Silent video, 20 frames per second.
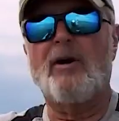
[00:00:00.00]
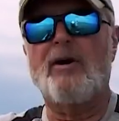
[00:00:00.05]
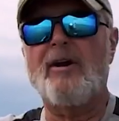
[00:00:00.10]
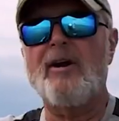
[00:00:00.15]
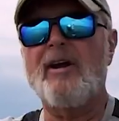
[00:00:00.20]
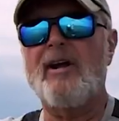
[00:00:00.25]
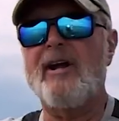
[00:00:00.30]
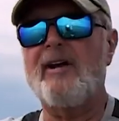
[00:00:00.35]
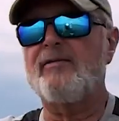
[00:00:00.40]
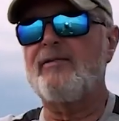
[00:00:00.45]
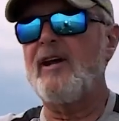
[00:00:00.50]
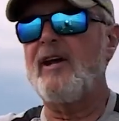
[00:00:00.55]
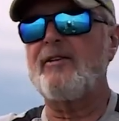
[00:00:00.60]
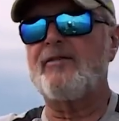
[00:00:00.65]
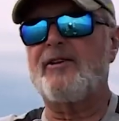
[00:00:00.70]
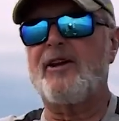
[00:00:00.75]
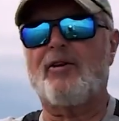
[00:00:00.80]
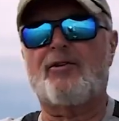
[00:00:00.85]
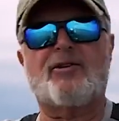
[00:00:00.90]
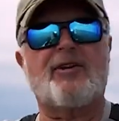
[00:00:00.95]
notice Al
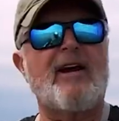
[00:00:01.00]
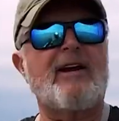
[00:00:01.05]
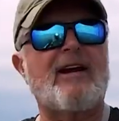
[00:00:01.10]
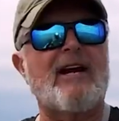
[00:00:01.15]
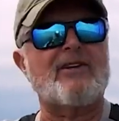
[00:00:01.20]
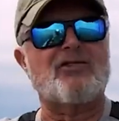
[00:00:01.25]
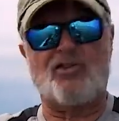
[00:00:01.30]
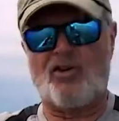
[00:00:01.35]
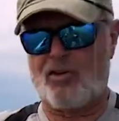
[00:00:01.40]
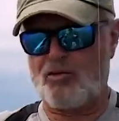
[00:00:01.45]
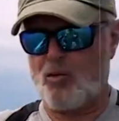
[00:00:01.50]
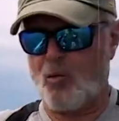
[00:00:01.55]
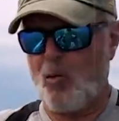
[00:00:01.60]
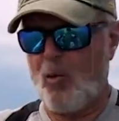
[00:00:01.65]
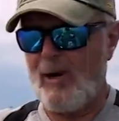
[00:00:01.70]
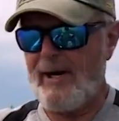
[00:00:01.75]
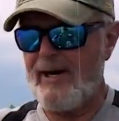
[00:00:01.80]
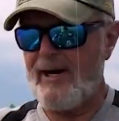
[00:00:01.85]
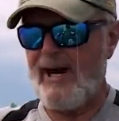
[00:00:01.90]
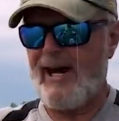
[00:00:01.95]
and I, neither one of us are
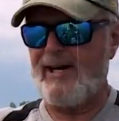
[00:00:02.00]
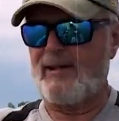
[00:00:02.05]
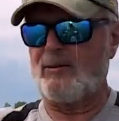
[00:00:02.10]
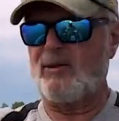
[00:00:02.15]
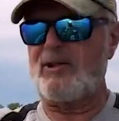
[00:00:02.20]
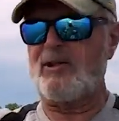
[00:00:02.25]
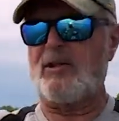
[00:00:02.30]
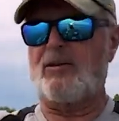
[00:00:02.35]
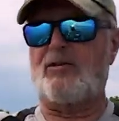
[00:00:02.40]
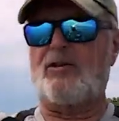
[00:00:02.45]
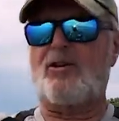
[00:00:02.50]
fishing with